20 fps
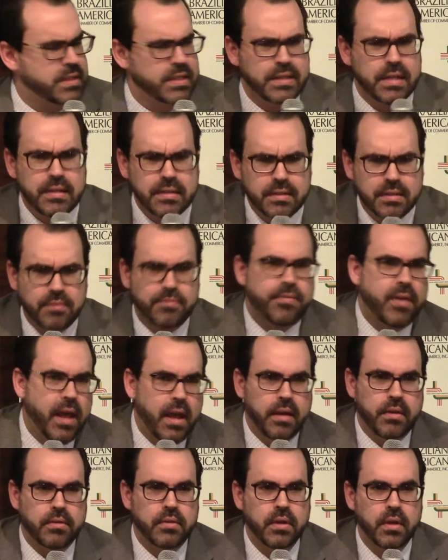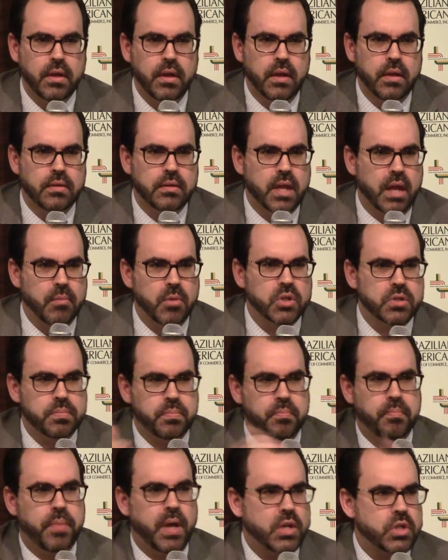He didn't defend Temer's
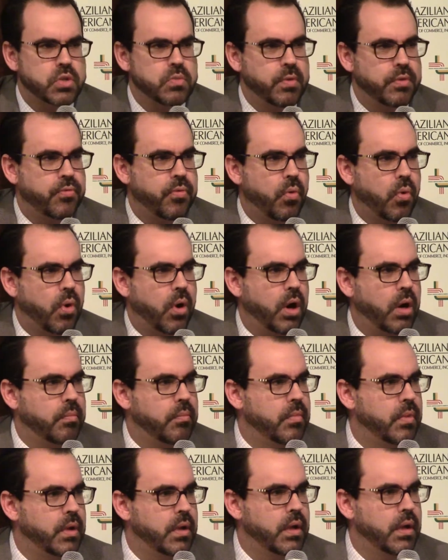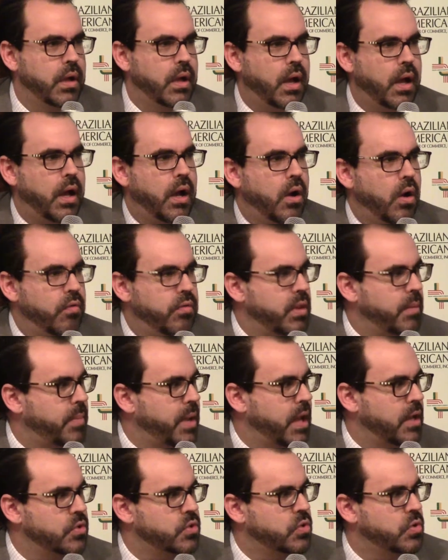pension reform over the
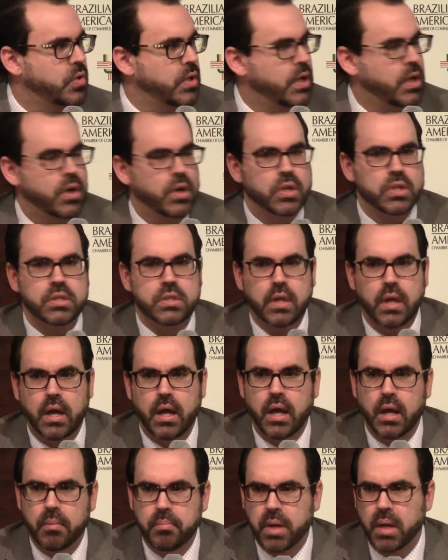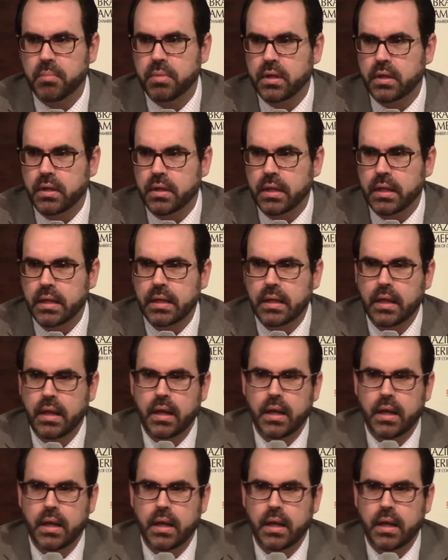past 2 years publicly.